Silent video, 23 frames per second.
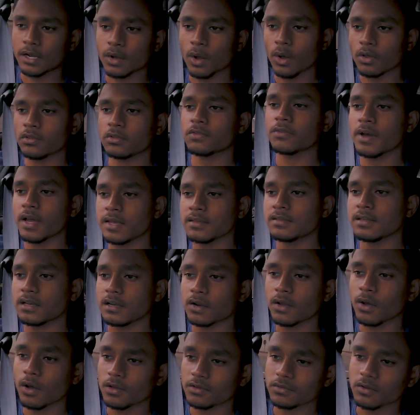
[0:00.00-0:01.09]
And cost-wise,
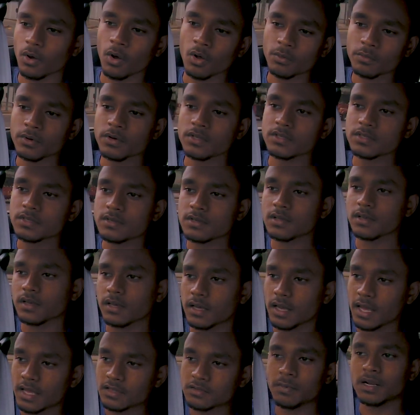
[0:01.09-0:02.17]
it'll cost almost
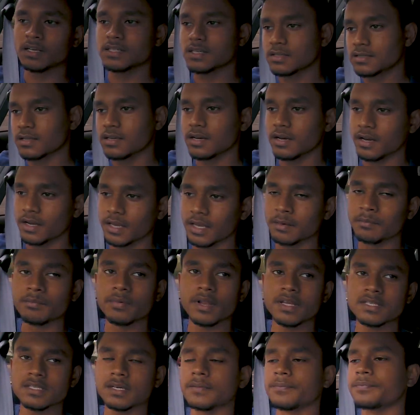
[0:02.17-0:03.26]
as much as a
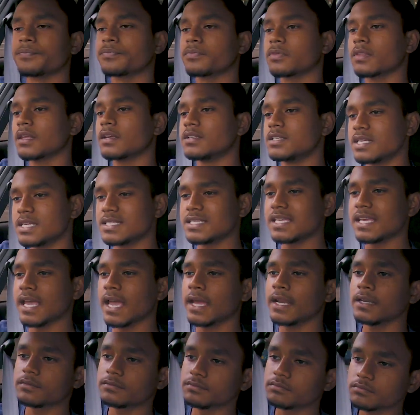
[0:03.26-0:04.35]
Impreza
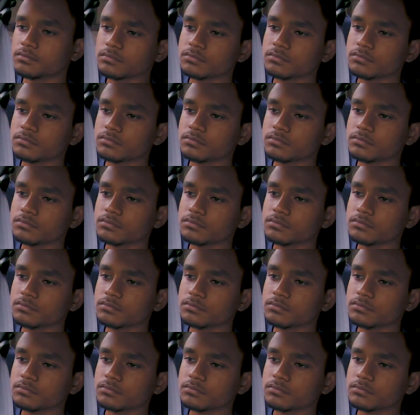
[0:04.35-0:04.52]
GC8.